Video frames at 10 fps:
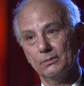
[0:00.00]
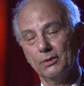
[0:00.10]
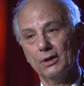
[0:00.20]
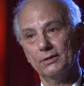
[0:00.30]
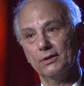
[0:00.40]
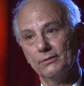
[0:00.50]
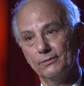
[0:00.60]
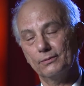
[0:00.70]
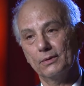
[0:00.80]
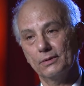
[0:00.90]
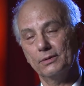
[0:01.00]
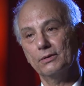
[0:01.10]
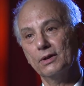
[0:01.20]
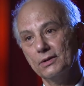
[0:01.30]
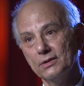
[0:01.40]
part of. You're
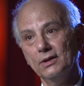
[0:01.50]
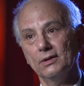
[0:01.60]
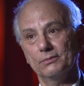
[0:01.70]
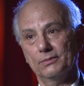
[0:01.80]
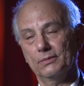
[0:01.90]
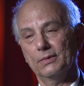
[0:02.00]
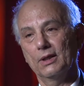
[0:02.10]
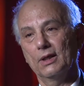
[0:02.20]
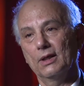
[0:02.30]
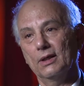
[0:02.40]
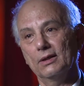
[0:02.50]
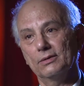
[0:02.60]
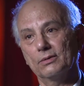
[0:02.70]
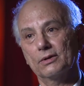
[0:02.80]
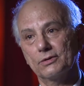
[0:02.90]
on a team in an
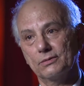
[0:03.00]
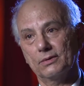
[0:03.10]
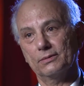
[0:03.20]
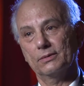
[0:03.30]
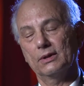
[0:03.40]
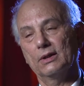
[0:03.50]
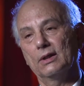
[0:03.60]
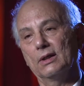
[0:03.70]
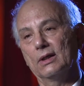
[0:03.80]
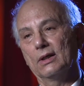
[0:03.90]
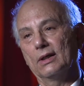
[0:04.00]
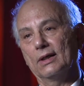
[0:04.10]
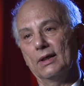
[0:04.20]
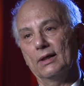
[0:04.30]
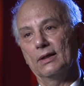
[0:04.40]
orchestra,
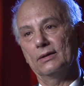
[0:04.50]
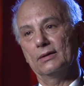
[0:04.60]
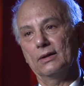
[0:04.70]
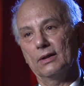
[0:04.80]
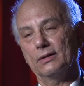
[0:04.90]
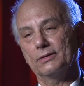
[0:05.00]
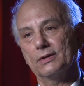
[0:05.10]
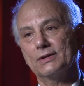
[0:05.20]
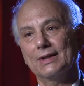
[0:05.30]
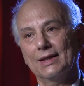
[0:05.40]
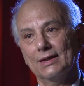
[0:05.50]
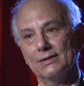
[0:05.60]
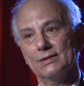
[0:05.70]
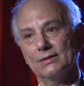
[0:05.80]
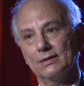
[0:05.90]
and just
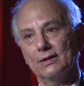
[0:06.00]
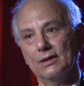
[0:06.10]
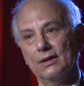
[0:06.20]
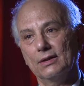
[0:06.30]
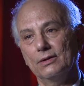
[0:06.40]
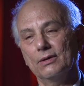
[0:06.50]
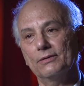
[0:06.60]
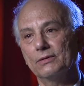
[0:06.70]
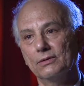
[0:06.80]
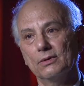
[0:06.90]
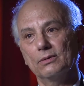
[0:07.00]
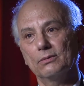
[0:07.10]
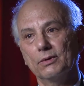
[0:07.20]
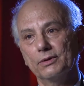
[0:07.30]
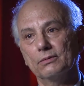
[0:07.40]
as you have to know
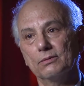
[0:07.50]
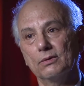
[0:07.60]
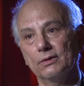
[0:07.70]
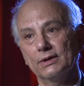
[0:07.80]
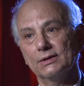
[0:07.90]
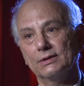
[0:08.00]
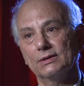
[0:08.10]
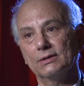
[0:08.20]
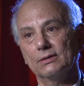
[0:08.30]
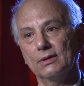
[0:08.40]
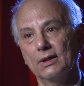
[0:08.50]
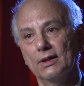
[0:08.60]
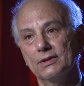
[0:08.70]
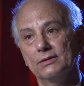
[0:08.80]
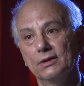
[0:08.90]
what your role is
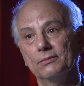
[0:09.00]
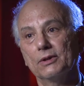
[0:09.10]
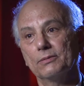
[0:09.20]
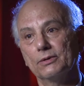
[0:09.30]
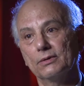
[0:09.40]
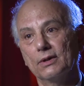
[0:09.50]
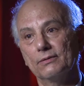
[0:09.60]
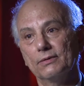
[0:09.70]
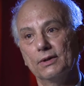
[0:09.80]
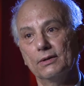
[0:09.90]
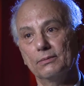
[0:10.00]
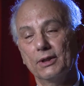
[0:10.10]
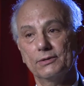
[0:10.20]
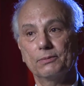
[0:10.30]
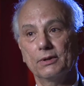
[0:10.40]
as a team member of a
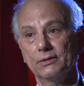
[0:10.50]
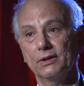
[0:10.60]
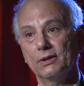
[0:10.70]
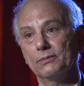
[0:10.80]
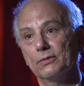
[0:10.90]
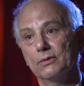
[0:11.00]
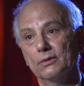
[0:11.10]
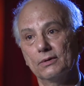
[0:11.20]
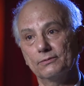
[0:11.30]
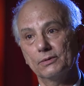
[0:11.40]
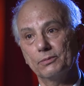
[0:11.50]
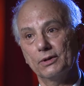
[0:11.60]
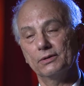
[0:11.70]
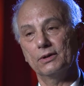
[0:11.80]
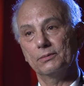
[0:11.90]
baseball team or a
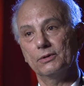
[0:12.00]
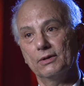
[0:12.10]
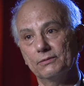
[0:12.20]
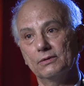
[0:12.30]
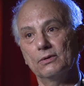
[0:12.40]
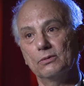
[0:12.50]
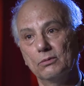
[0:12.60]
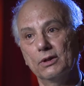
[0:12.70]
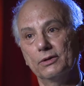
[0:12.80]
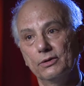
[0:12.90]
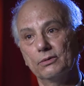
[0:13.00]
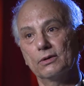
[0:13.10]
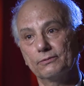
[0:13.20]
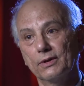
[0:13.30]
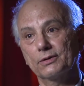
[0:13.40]
football team, you have to know what
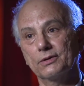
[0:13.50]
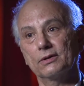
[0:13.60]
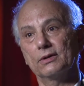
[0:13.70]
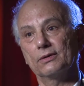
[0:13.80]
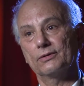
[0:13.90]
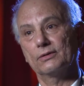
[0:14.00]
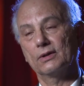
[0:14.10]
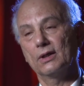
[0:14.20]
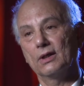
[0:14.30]
your function is